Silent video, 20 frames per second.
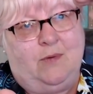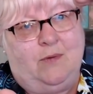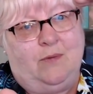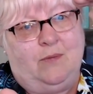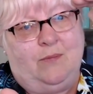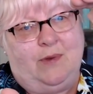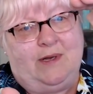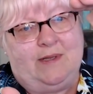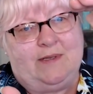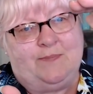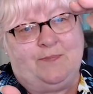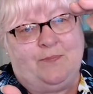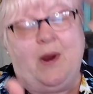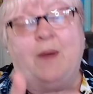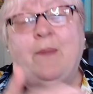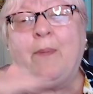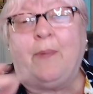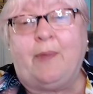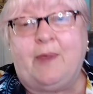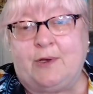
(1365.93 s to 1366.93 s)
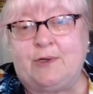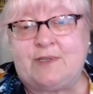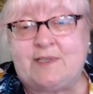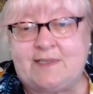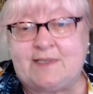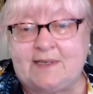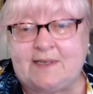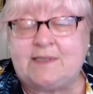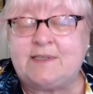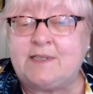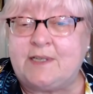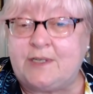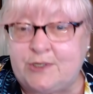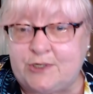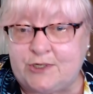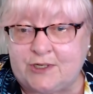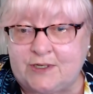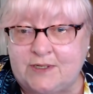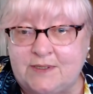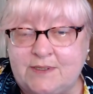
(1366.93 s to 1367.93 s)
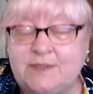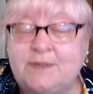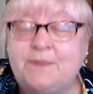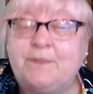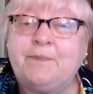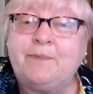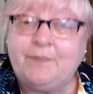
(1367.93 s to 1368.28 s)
what is probably a good 6 inches.